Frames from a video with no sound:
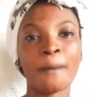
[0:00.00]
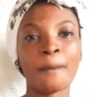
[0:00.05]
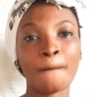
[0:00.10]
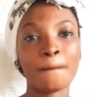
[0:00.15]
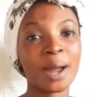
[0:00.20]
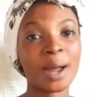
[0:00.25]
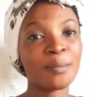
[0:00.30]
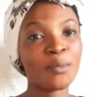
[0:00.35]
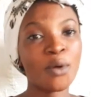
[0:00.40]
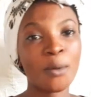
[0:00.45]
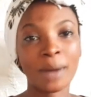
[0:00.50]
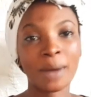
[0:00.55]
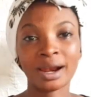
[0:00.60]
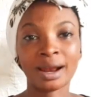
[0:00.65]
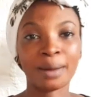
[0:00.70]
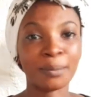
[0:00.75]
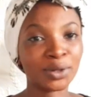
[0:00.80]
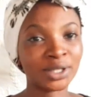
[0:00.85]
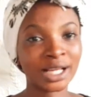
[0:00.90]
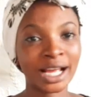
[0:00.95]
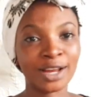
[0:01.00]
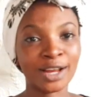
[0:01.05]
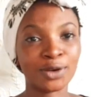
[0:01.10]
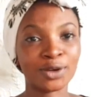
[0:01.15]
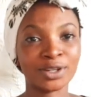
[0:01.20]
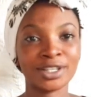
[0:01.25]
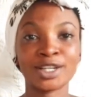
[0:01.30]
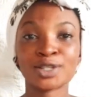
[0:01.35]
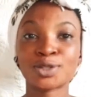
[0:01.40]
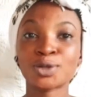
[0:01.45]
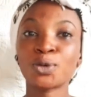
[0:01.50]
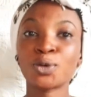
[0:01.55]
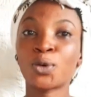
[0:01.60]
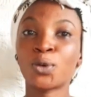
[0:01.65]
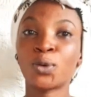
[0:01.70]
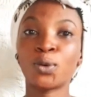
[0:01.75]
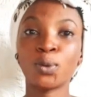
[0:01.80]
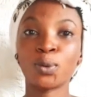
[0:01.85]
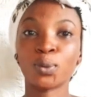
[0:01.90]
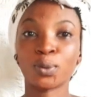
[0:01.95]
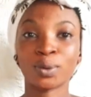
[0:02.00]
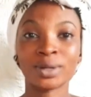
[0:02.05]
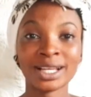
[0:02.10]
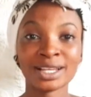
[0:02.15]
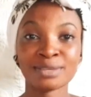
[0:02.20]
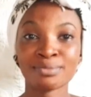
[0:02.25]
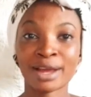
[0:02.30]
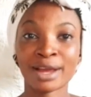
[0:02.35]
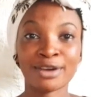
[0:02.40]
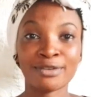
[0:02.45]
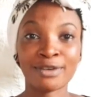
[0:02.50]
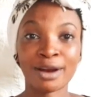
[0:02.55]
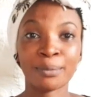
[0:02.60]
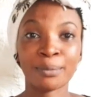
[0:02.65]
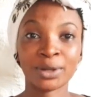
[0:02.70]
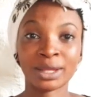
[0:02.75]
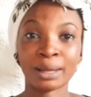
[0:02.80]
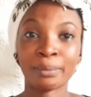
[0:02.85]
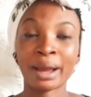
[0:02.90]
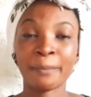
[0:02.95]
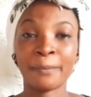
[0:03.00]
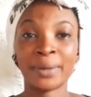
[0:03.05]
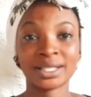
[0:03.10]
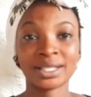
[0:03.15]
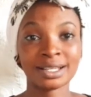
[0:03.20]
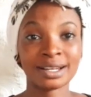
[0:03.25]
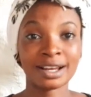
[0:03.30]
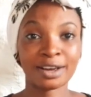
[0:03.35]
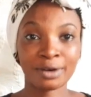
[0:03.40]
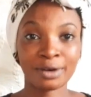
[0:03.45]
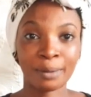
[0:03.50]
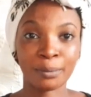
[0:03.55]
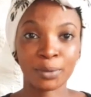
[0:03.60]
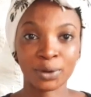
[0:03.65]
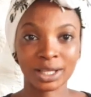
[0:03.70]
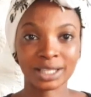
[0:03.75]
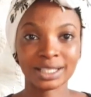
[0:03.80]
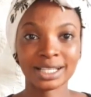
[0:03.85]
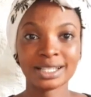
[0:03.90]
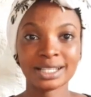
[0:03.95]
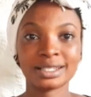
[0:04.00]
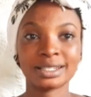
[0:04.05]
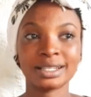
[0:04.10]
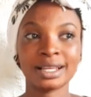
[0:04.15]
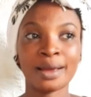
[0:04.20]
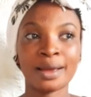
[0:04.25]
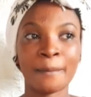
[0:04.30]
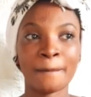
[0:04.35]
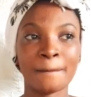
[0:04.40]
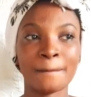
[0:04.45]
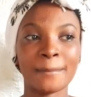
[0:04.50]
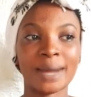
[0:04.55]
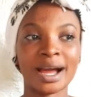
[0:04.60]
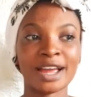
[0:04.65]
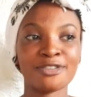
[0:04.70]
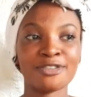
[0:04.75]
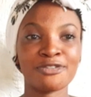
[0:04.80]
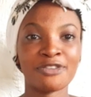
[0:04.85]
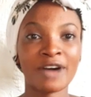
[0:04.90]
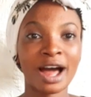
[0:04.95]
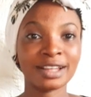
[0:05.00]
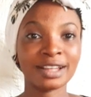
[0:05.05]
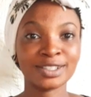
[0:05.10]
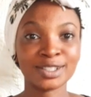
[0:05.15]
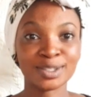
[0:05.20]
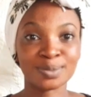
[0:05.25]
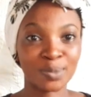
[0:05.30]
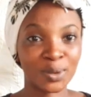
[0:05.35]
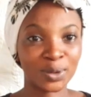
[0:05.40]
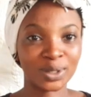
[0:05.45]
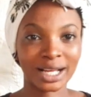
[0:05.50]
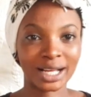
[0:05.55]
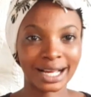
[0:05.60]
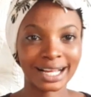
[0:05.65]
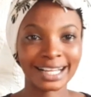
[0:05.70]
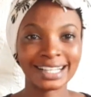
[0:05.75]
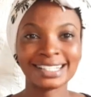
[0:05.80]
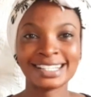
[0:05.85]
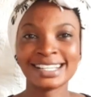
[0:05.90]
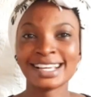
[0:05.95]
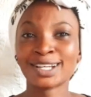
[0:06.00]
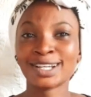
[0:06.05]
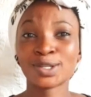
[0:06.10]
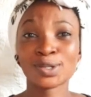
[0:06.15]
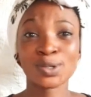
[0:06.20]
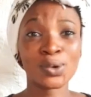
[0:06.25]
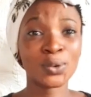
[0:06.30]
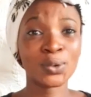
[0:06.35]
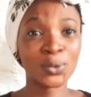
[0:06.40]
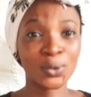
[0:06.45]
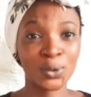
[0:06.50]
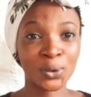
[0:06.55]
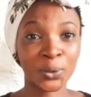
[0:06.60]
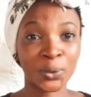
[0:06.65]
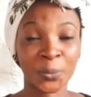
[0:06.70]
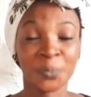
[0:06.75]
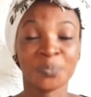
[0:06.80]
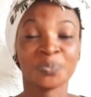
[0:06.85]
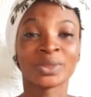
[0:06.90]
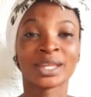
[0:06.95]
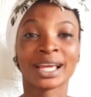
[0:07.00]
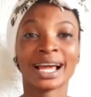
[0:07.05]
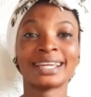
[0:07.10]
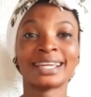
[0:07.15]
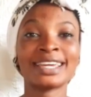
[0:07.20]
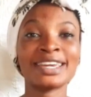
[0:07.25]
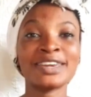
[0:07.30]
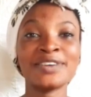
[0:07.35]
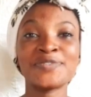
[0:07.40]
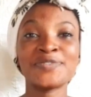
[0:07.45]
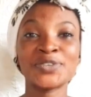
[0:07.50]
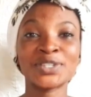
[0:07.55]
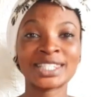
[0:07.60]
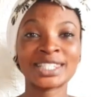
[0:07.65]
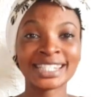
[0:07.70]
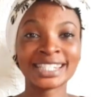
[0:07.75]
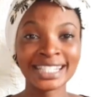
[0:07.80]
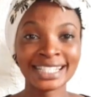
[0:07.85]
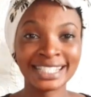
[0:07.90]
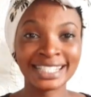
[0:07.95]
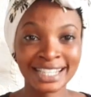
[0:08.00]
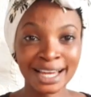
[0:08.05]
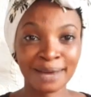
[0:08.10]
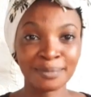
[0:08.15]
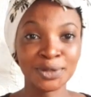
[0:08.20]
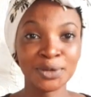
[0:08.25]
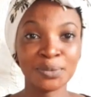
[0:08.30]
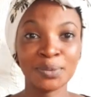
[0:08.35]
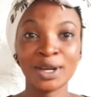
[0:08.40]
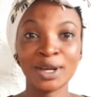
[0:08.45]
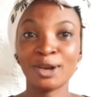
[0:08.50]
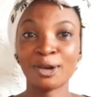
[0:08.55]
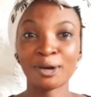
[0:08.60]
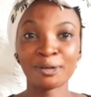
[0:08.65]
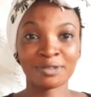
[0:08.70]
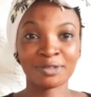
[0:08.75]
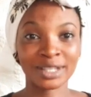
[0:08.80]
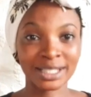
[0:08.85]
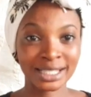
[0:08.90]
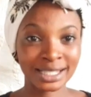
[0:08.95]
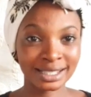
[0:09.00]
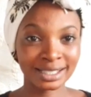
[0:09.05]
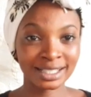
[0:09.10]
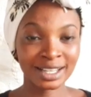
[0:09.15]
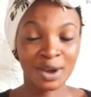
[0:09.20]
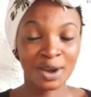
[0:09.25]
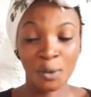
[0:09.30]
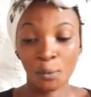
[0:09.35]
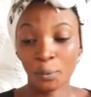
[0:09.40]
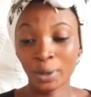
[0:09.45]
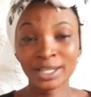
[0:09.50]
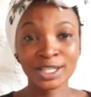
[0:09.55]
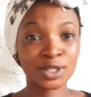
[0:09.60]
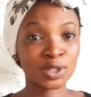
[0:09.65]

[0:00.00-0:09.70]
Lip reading: my mom and her mother-in-law, they are so cool. That's my grandmother, my paternal grandmother. That's my father's mother. They are so cool. Like, if you see them, you will love it. When they